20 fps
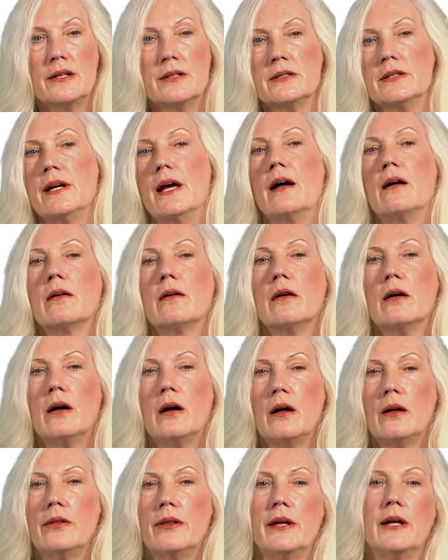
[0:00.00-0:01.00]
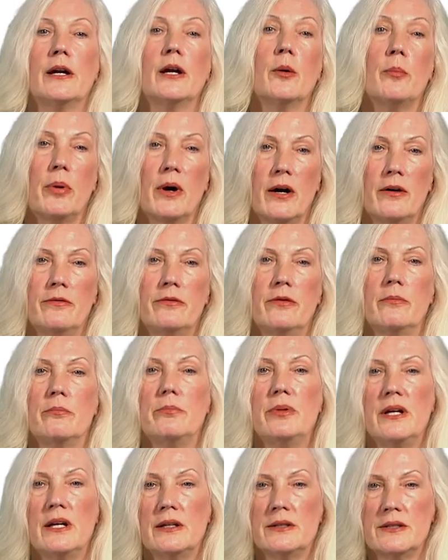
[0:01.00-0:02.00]
is an alcohol that, apart from
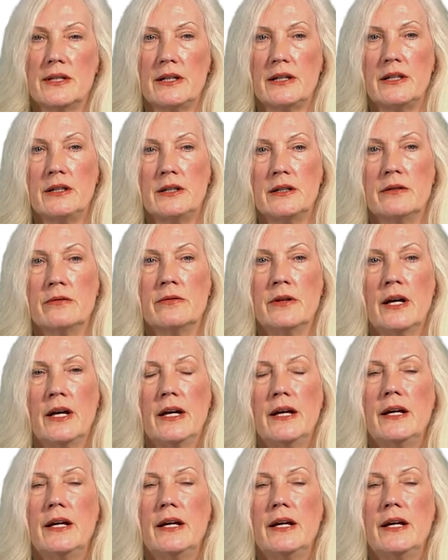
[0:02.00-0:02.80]
being sedative,